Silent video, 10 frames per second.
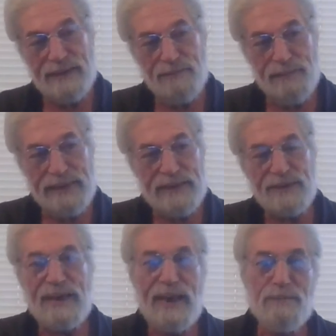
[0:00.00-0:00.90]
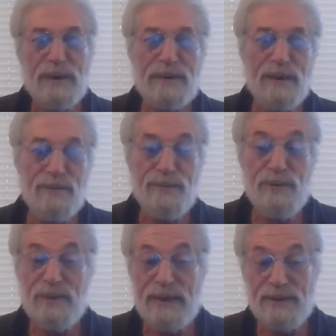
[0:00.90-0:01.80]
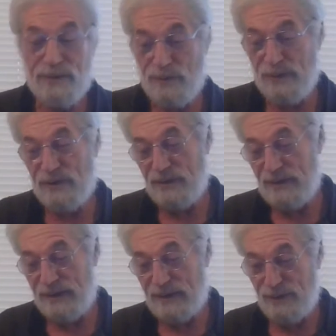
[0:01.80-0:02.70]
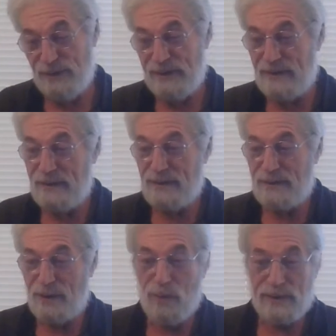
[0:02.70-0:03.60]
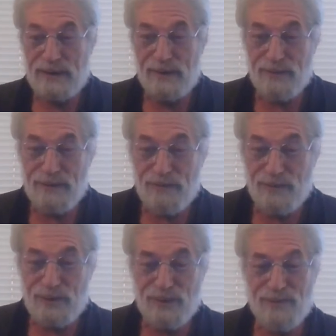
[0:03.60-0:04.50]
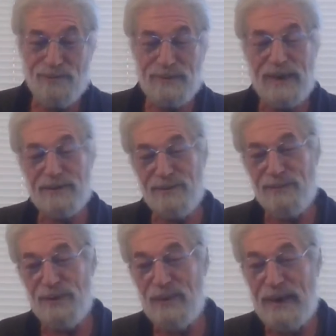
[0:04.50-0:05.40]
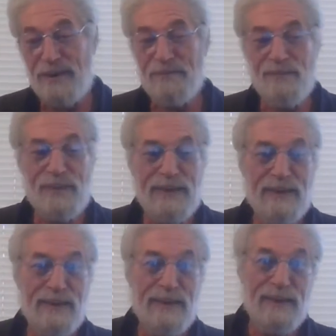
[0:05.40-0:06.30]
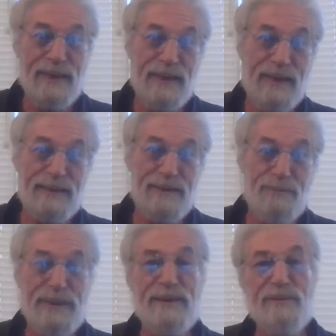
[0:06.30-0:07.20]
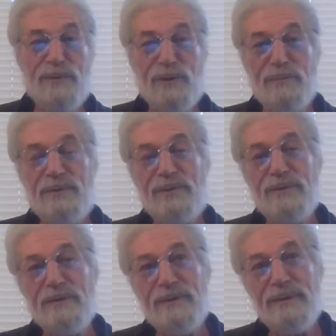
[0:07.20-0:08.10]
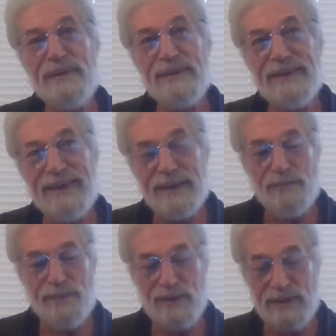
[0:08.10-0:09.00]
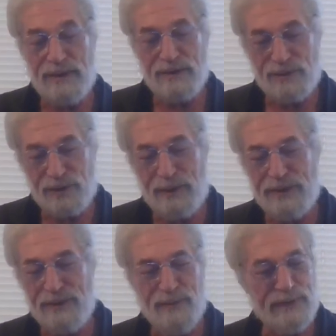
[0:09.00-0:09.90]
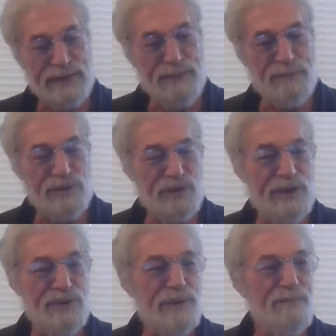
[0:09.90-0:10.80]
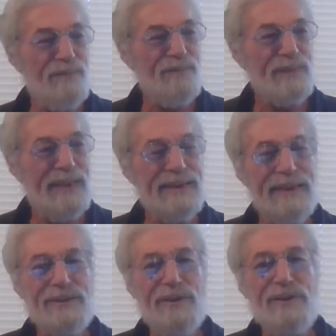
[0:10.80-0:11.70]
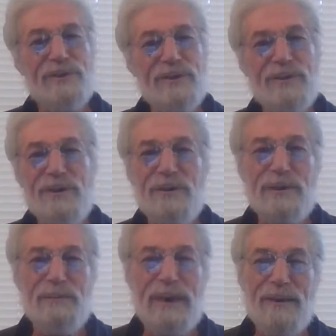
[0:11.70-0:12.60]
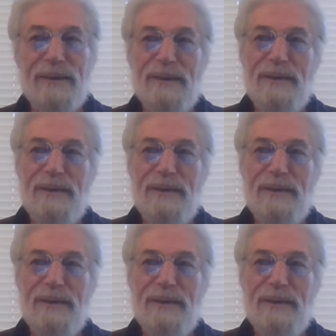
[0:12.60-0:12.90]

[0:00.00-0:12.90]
because I had my Kung Flu kits, which included Cold Comfort, which will knock the flu out, and a blend of herbs that help your lungs, especially for deep congestion. And I tossed and turned about